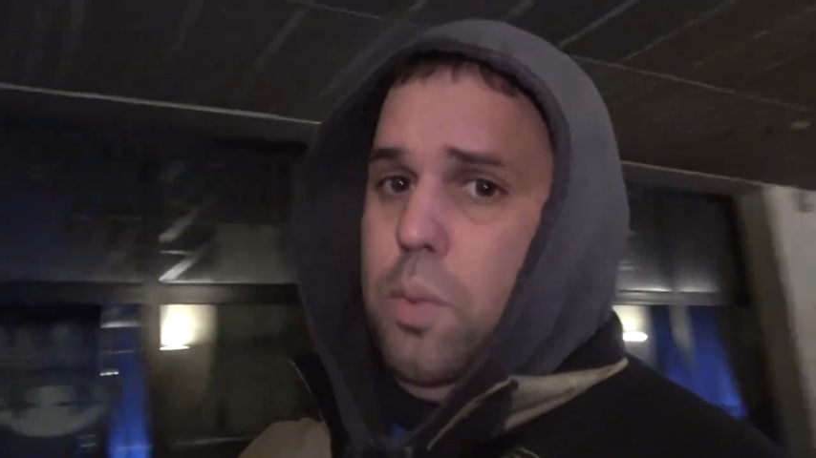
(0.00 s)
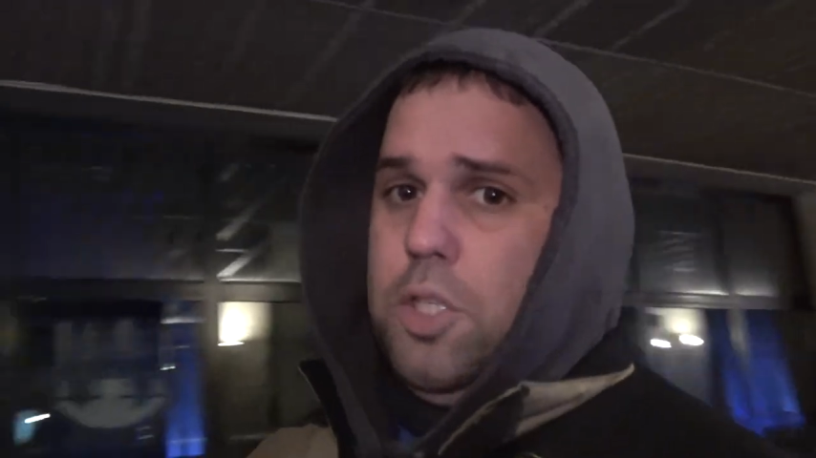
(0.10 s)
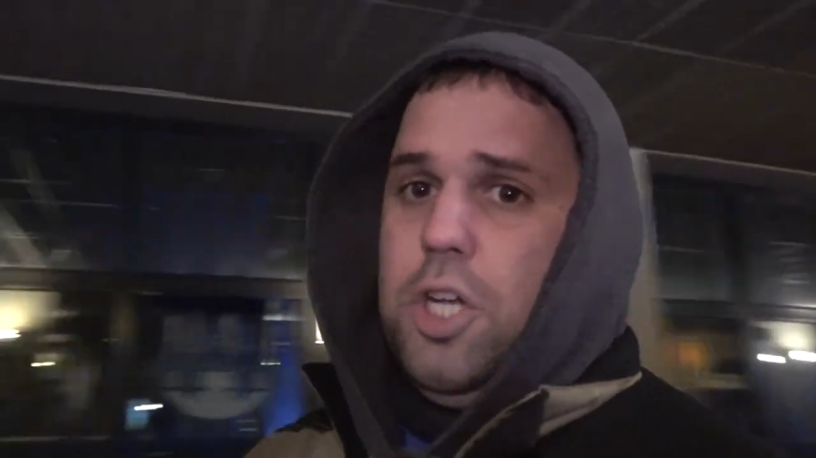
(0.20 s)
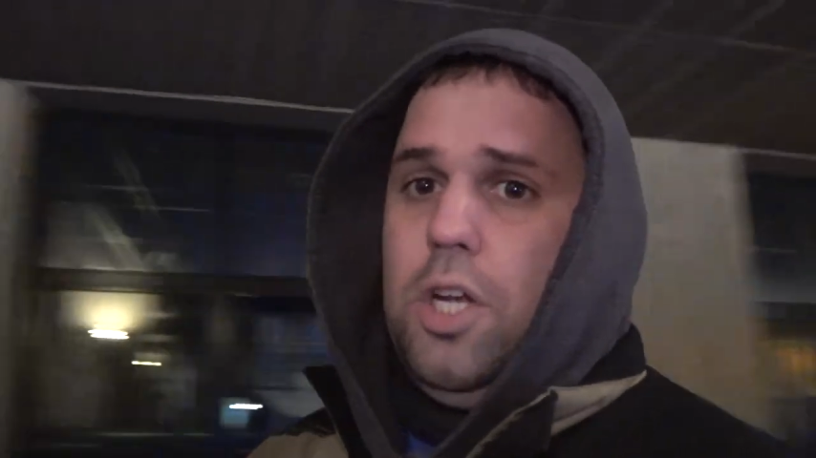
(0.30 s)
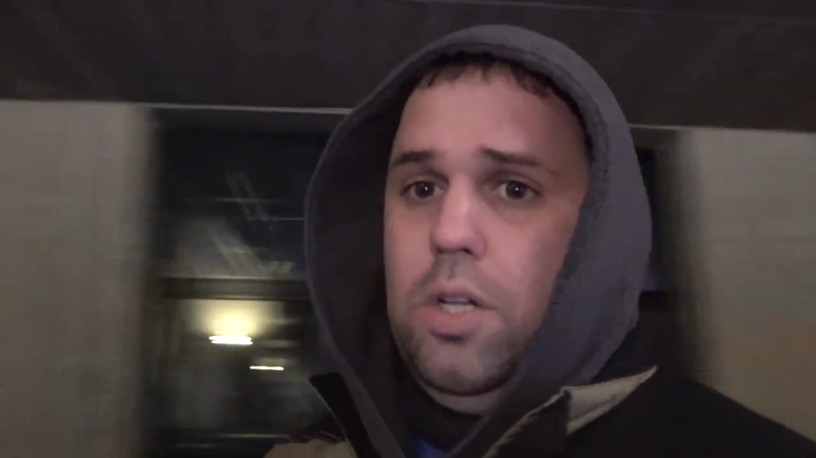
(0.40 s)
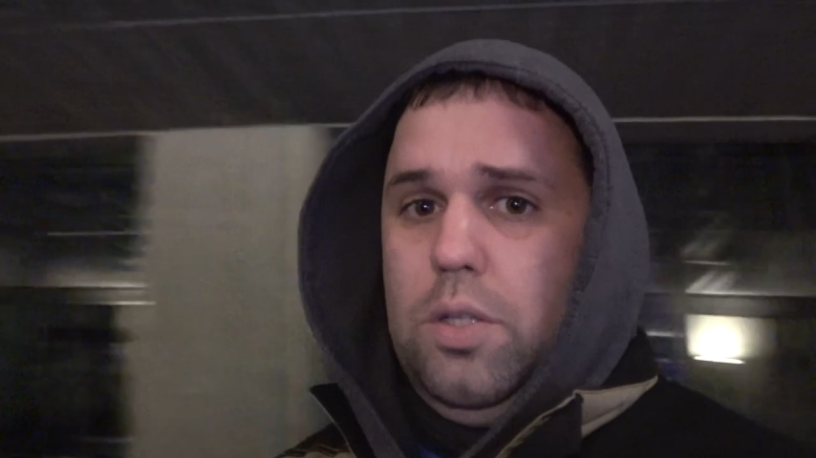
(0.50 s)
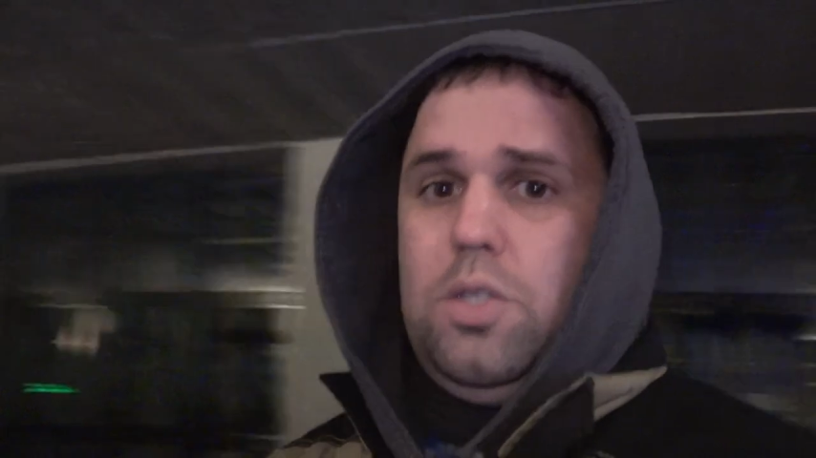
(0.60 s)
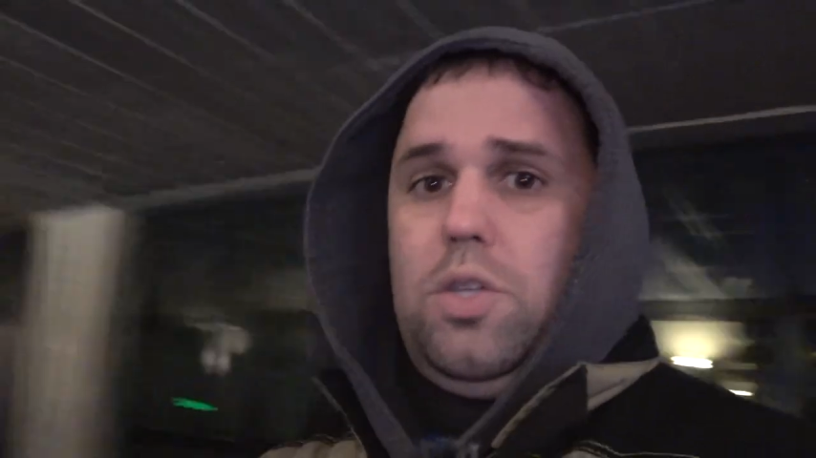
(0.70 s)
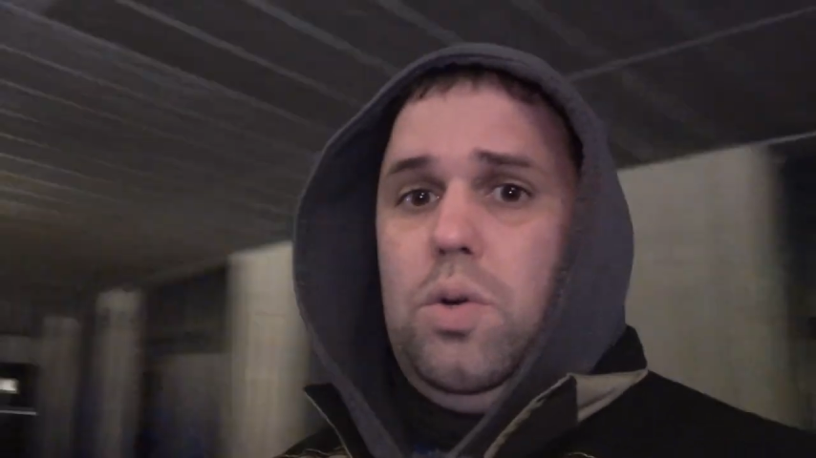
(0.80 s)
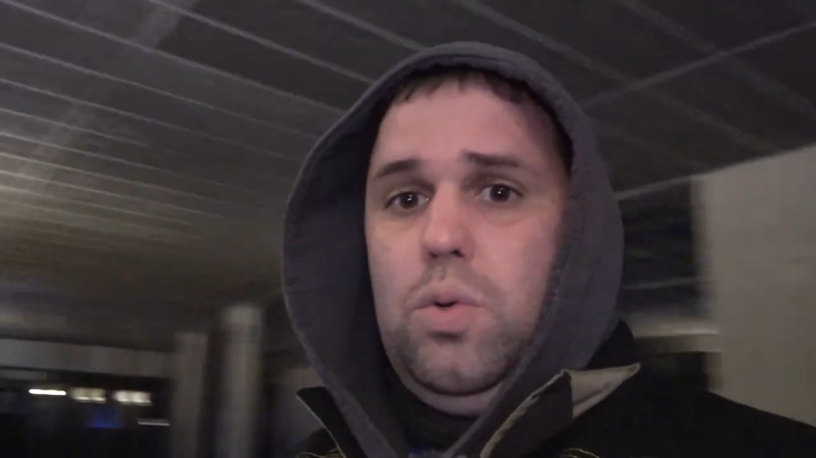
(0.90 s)
two percent
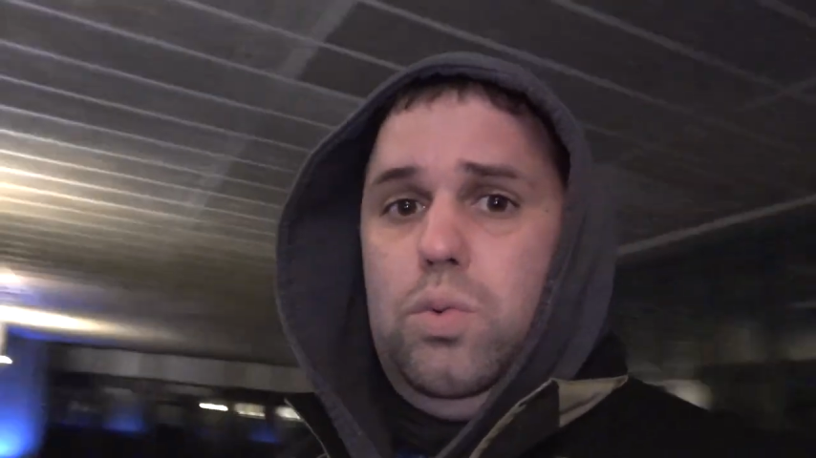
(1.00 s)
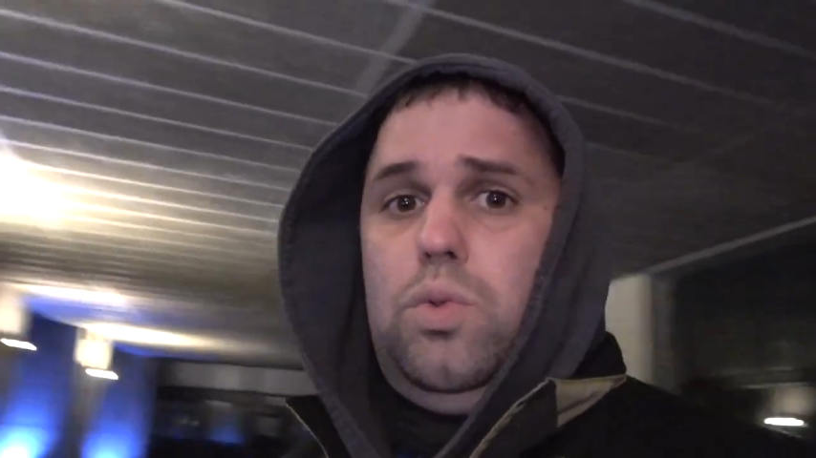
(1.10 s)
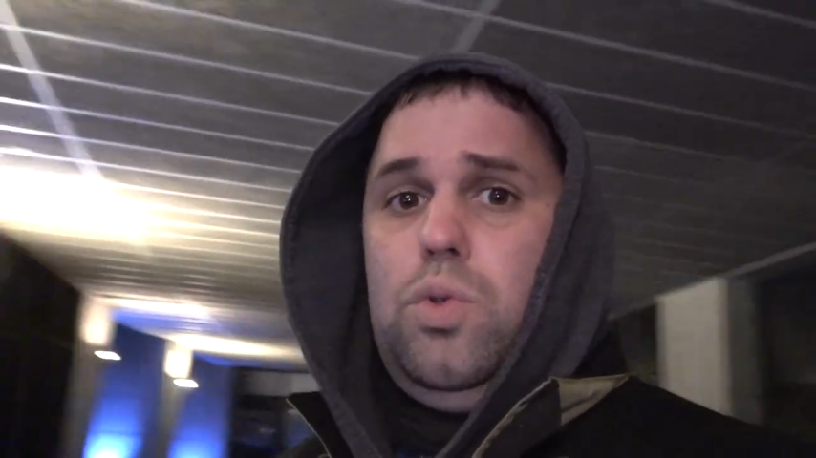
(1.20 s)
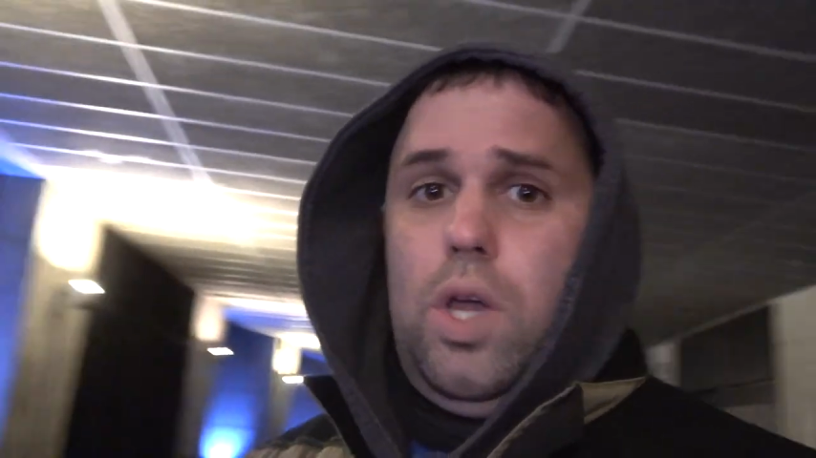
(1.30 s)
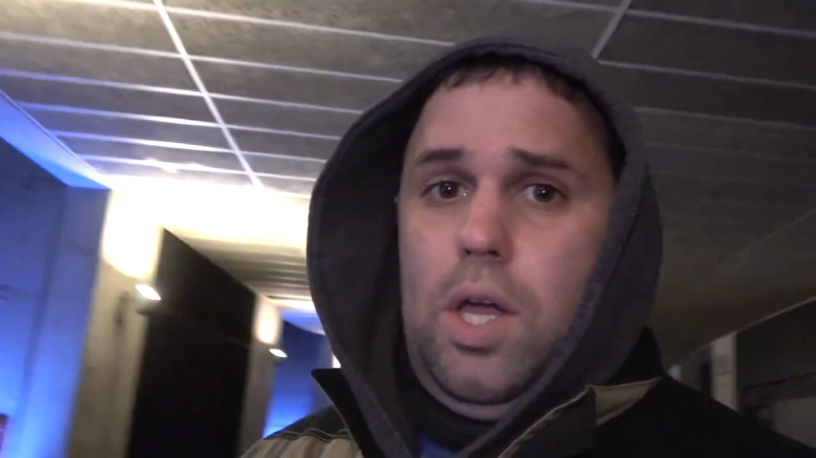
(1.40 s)
of brightness,